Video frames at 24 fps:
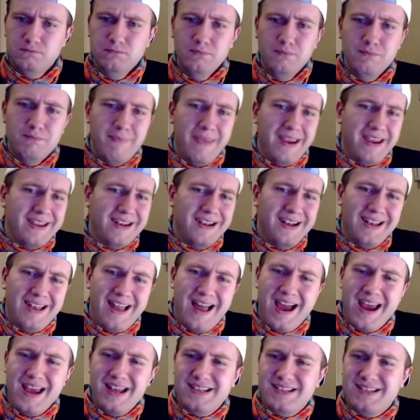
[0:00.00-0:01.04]
making
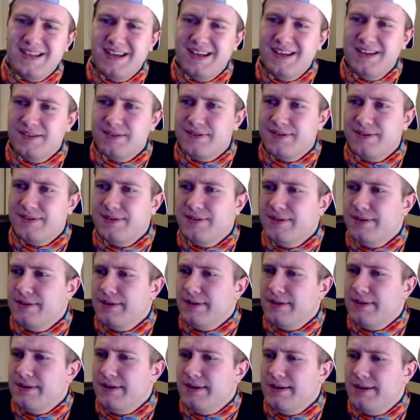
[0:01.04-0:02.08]
alliances,
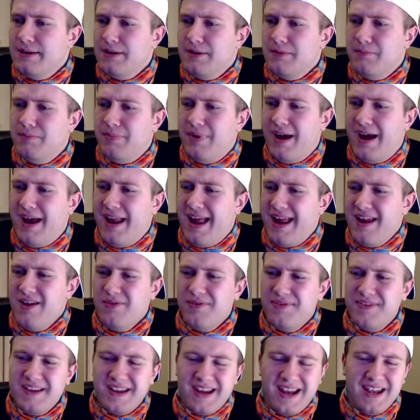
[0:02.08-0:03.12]
but I don't
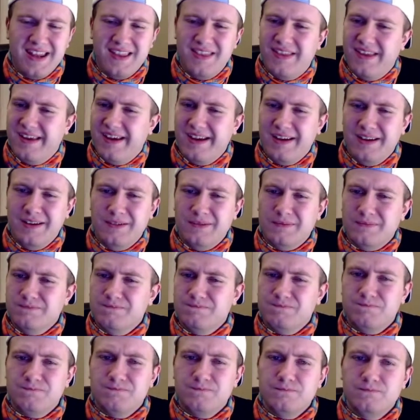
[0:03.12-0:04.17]
think anything
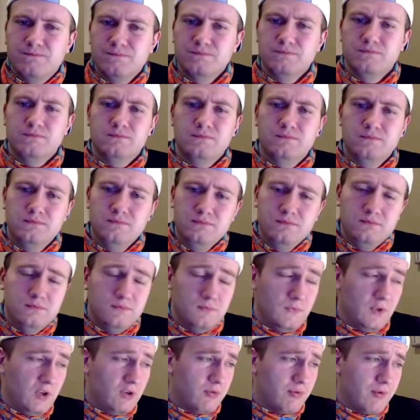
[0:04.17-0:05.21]

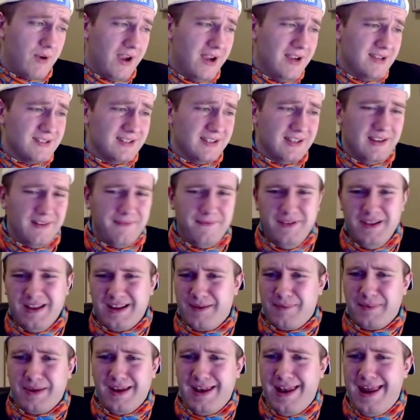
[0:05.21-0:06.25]
crazy. I feel like
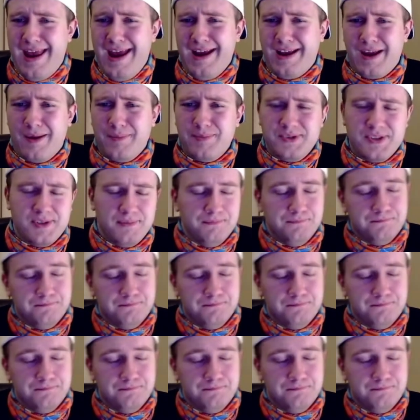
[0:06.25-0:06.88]
I'm getting the hiccups.